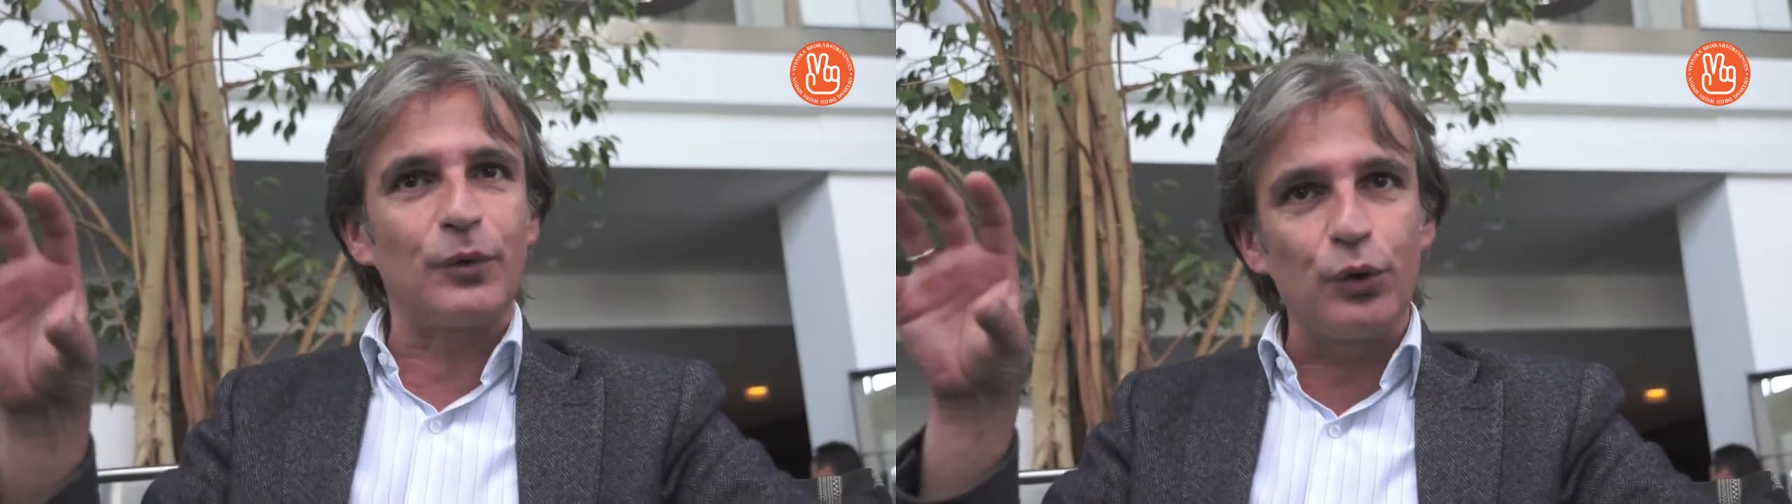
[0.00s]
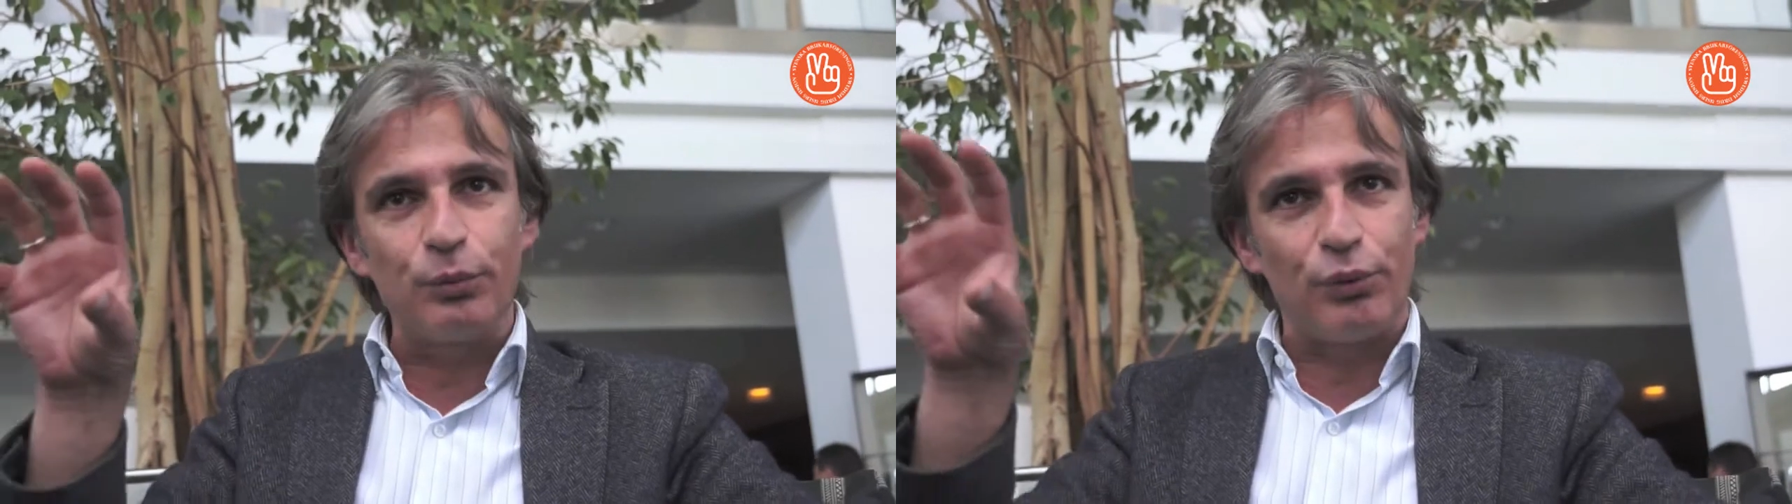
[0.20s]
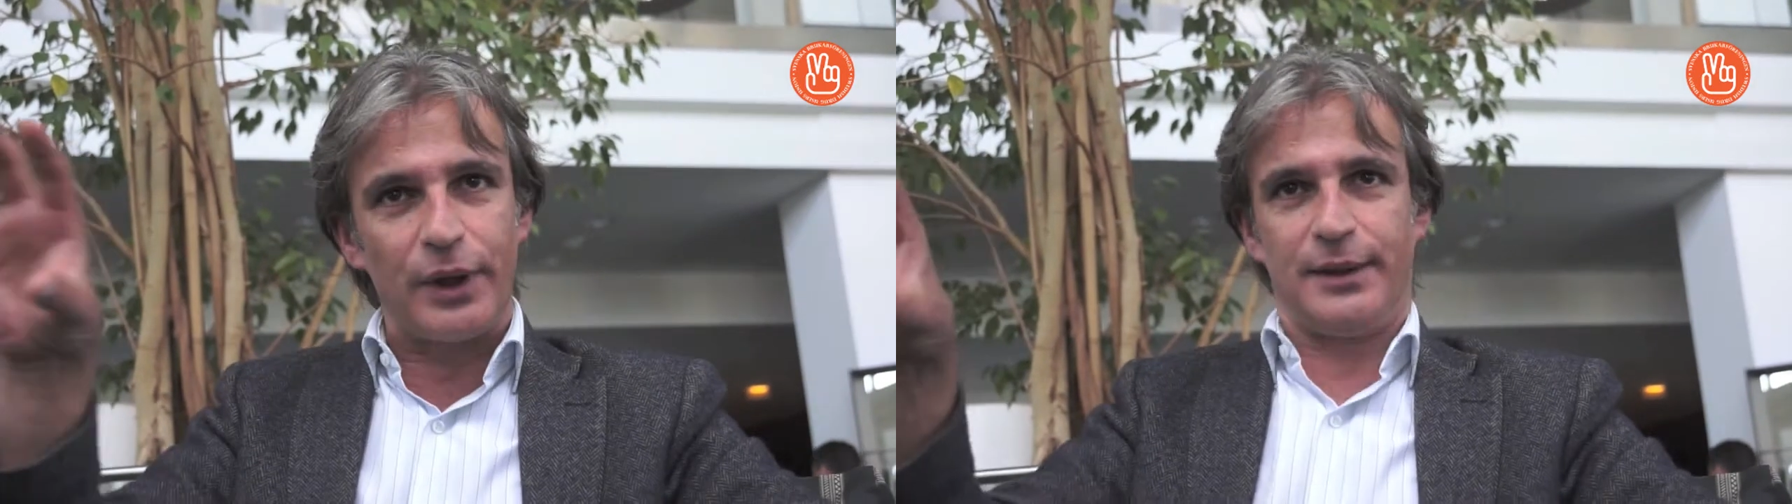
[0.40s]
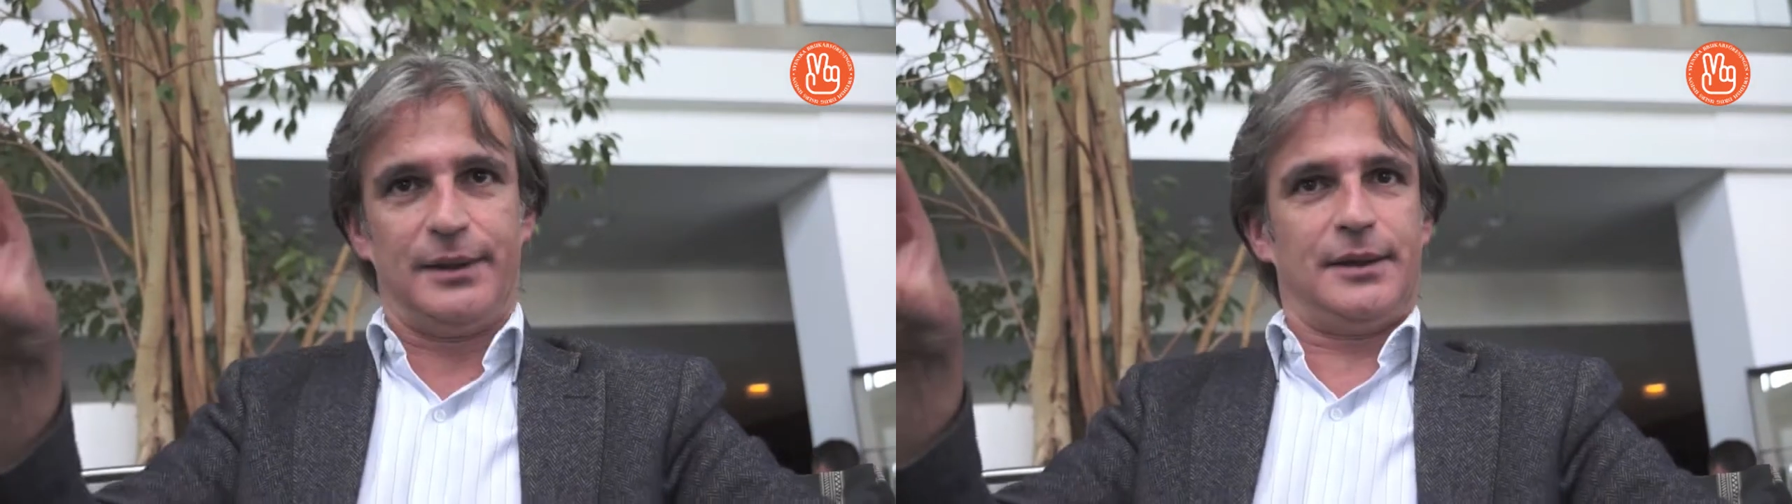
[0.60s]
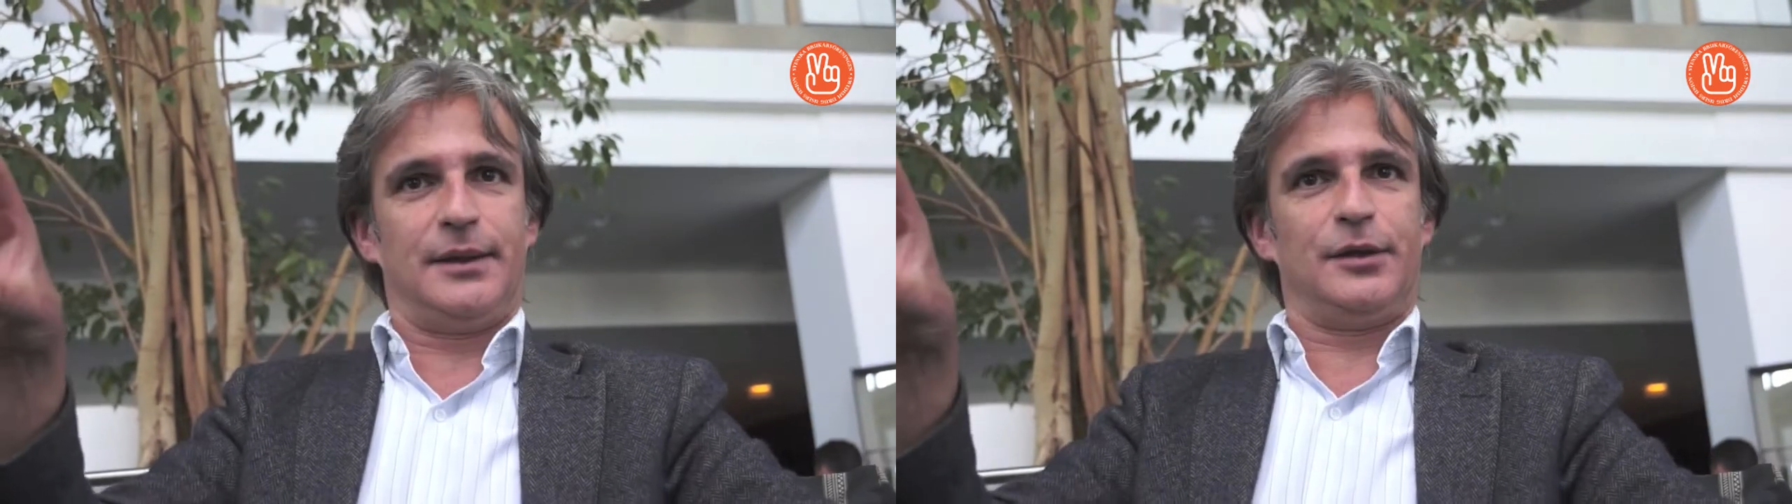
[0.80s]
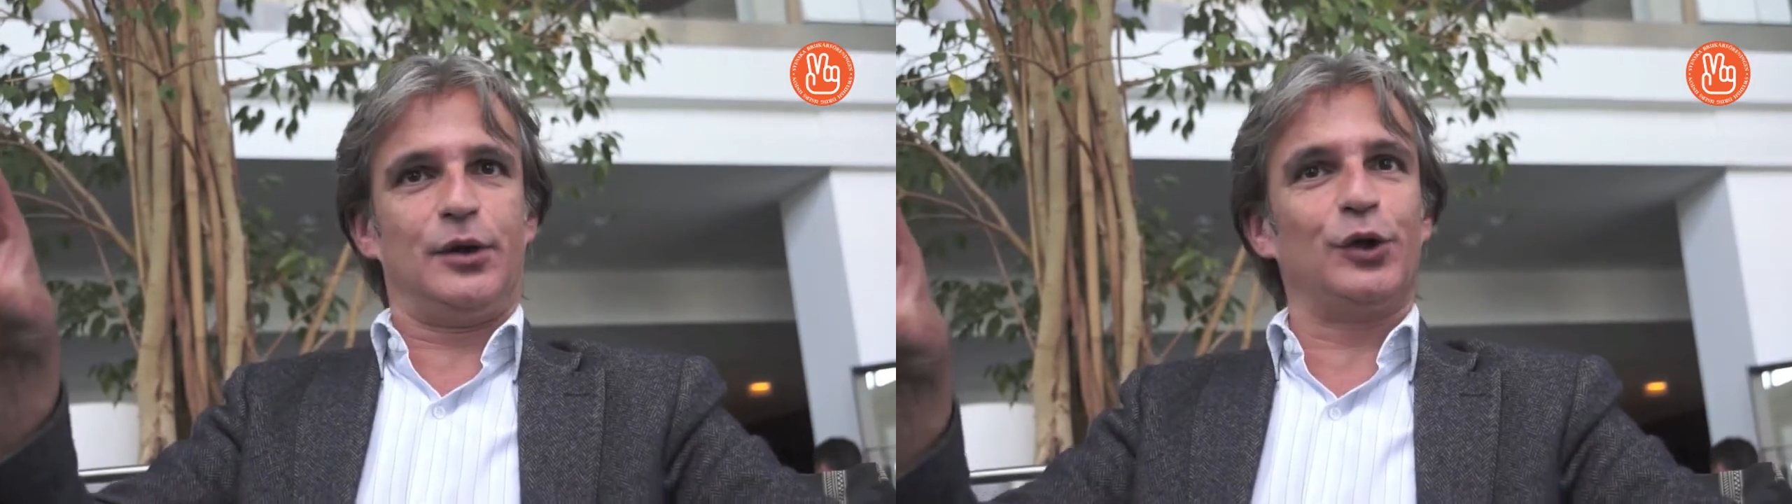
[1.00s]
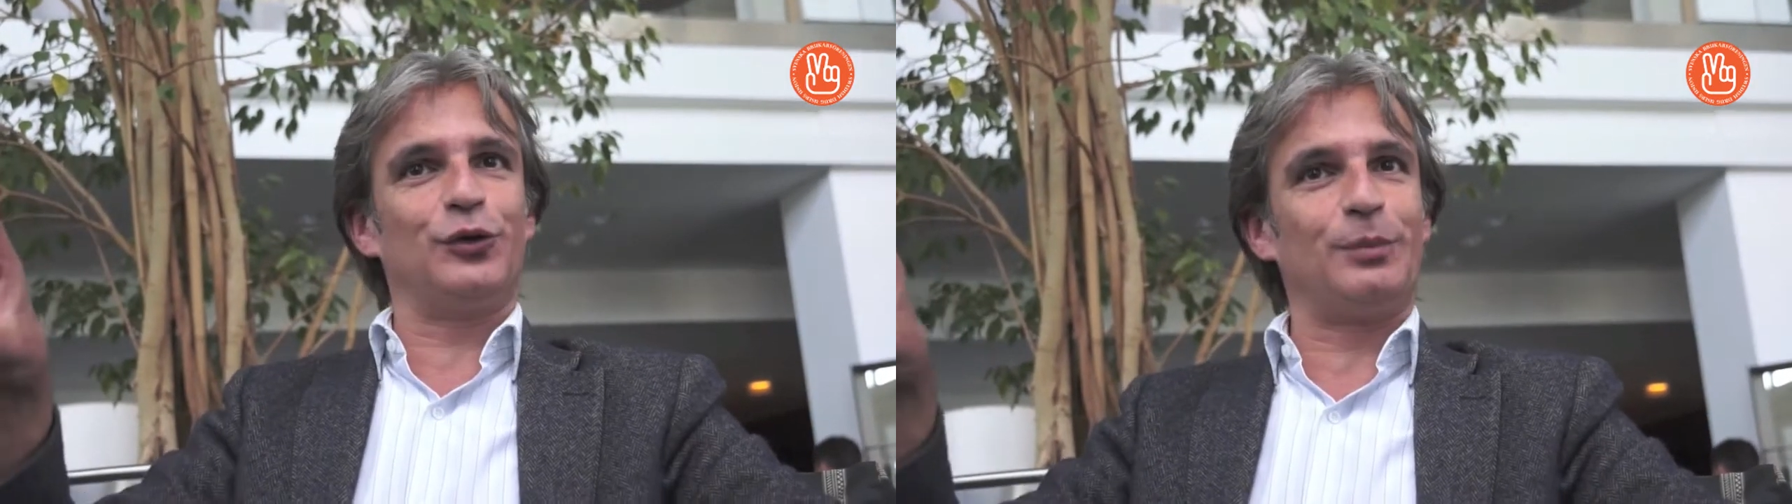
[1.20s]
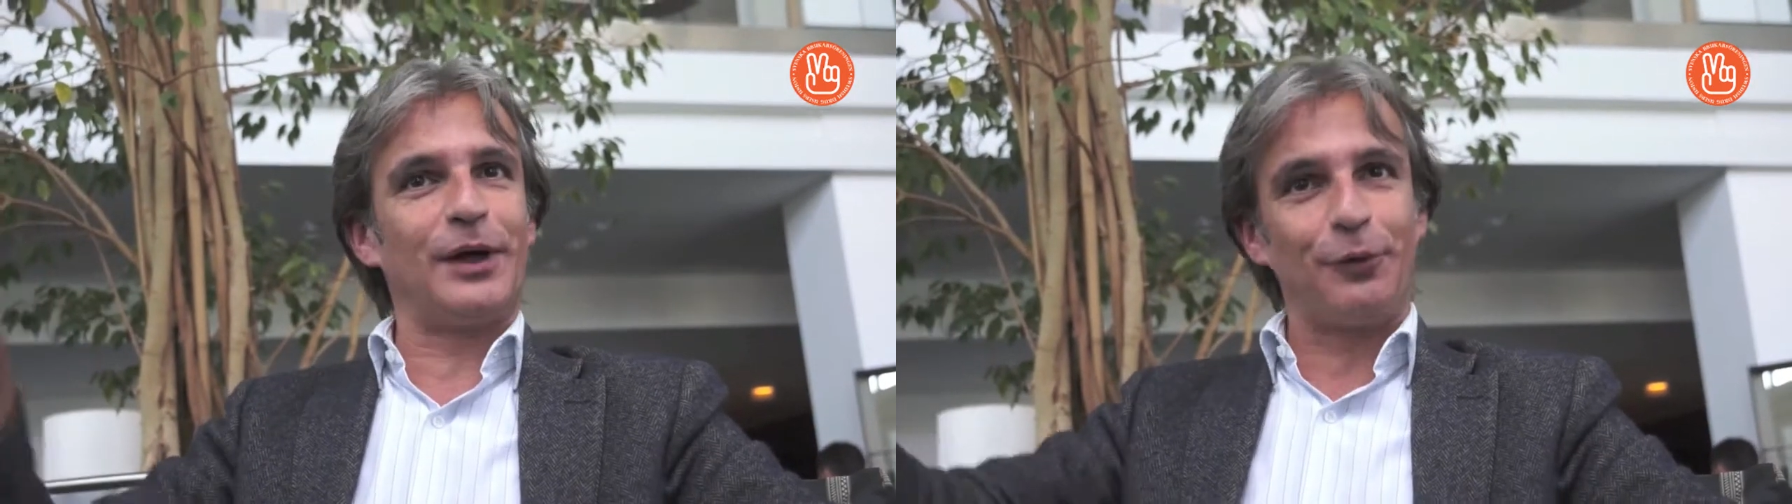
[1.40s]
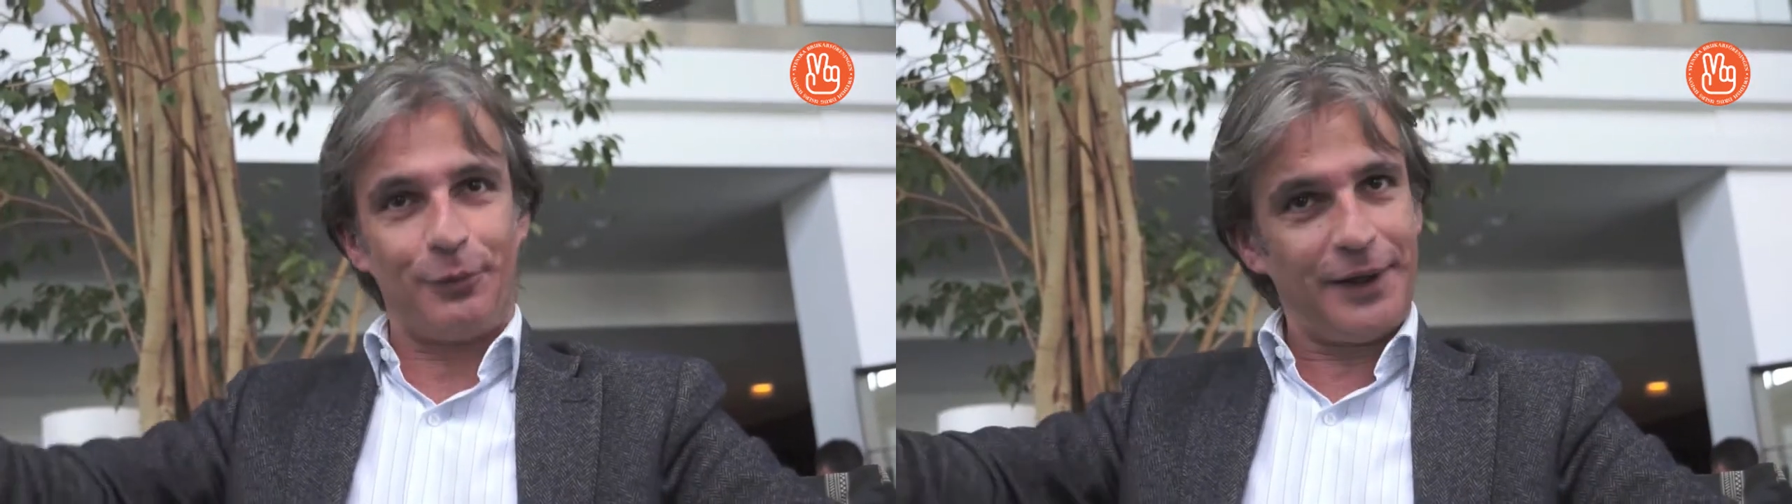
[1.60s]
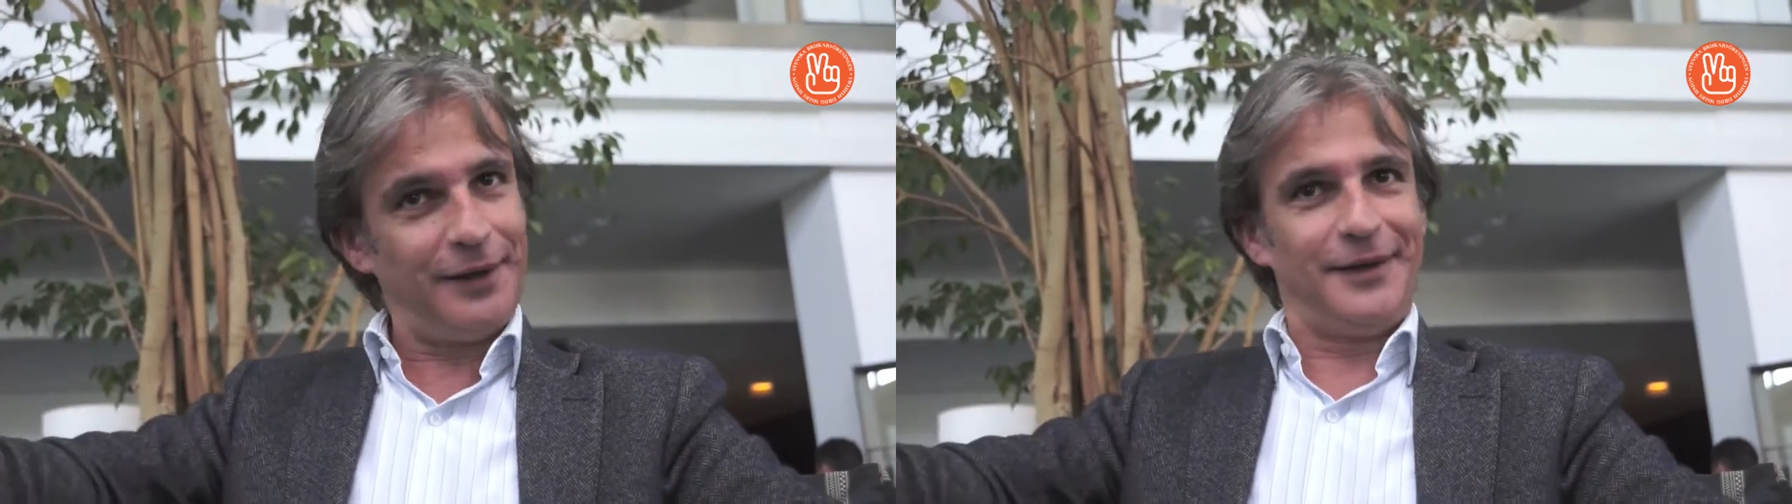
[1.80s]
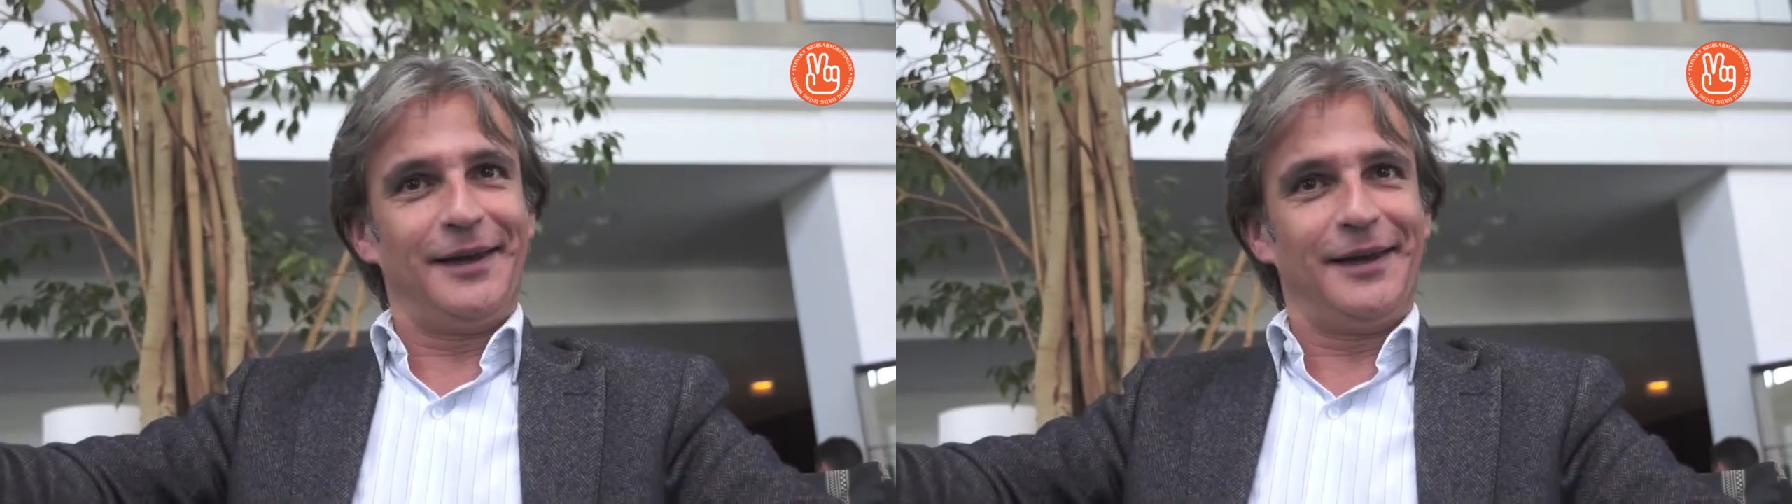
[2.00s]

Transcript: good bread, and you go to the bakery,